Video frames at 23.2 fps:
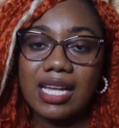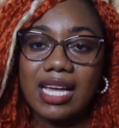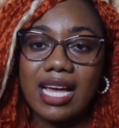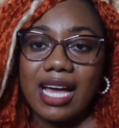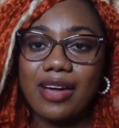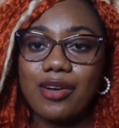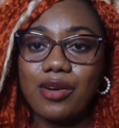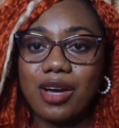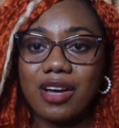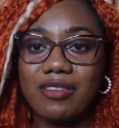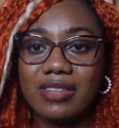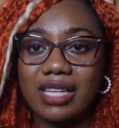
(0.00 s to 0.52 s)
I
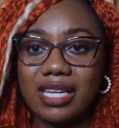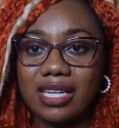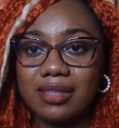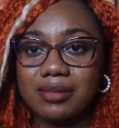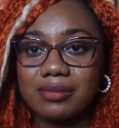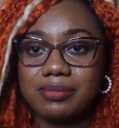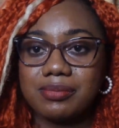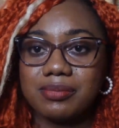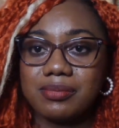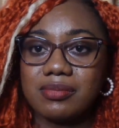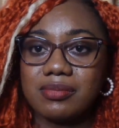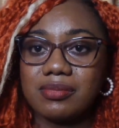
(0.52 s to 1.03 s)
don't have like
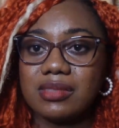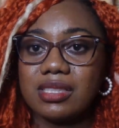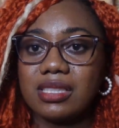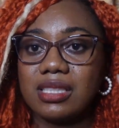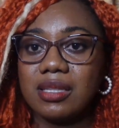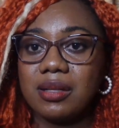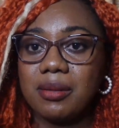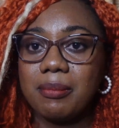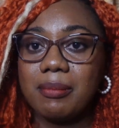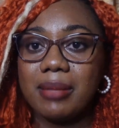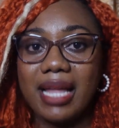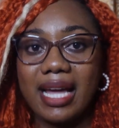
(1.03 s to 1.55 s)

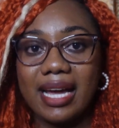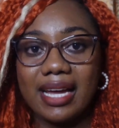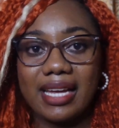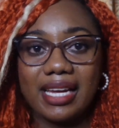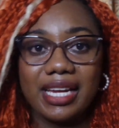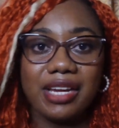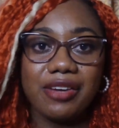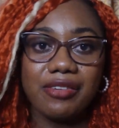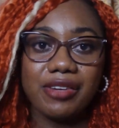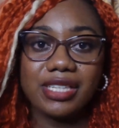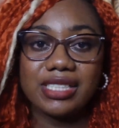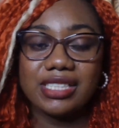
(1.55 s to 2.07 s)
little black
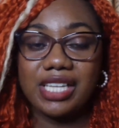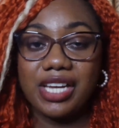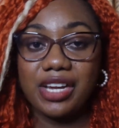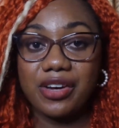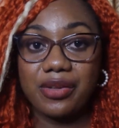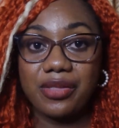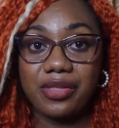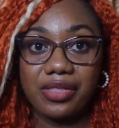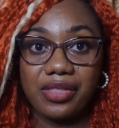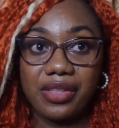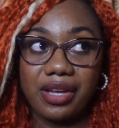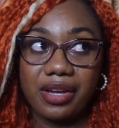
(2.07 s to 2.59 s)
areas here
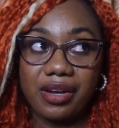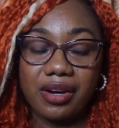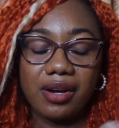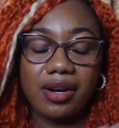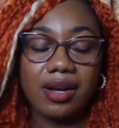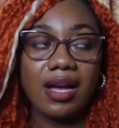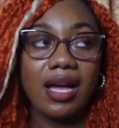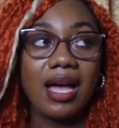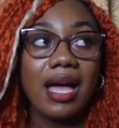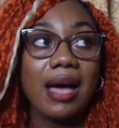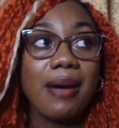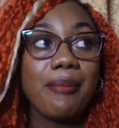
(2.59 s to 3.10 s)
and
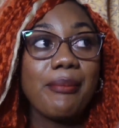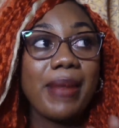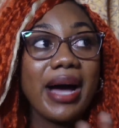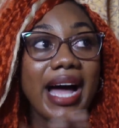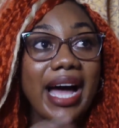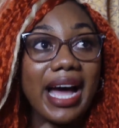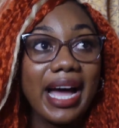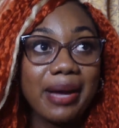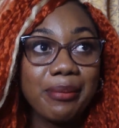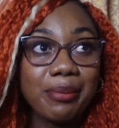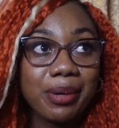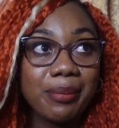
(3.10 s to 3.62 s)
there. My
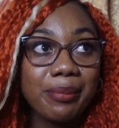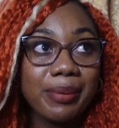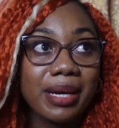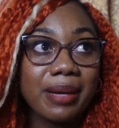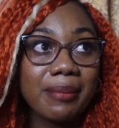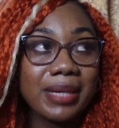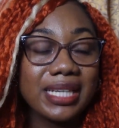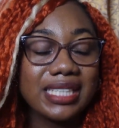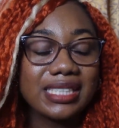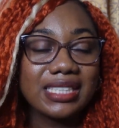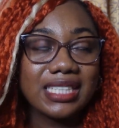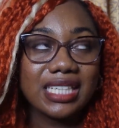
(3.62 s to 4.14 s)

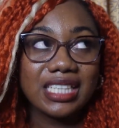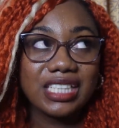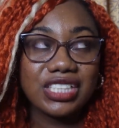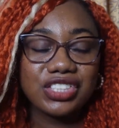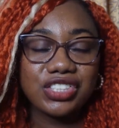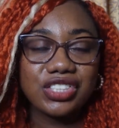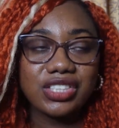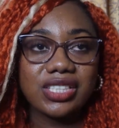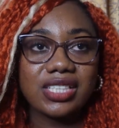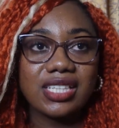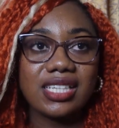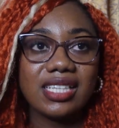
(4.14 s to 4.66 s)

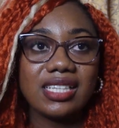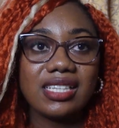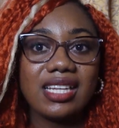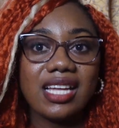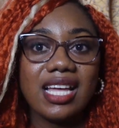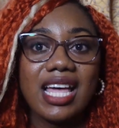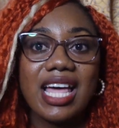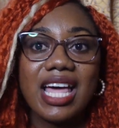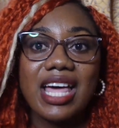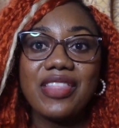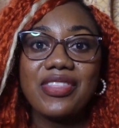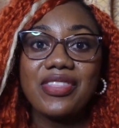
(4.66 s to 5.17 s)
hyperpigmentation,
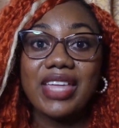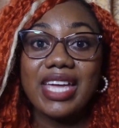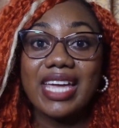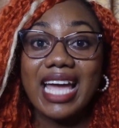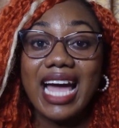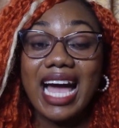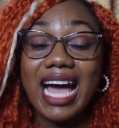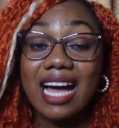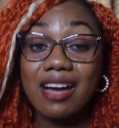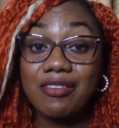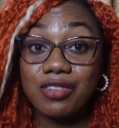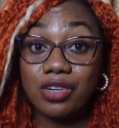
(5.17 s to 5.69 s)
they
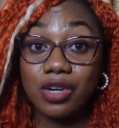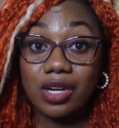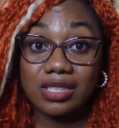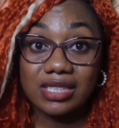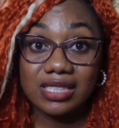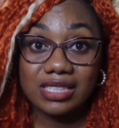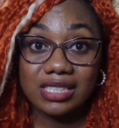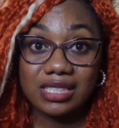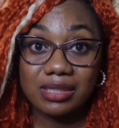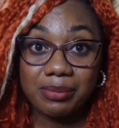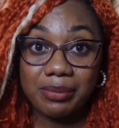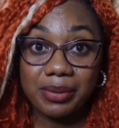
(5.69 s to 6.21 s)
have not
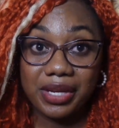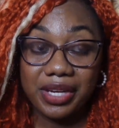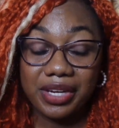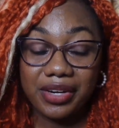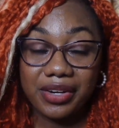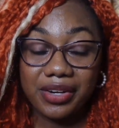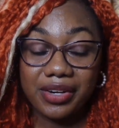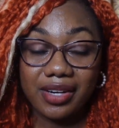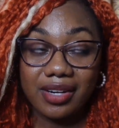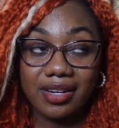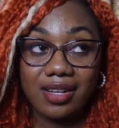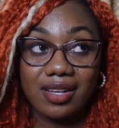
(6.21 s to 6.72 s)

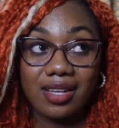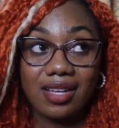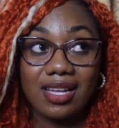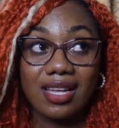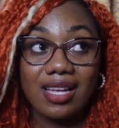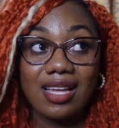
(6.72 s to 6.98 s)
disappeared.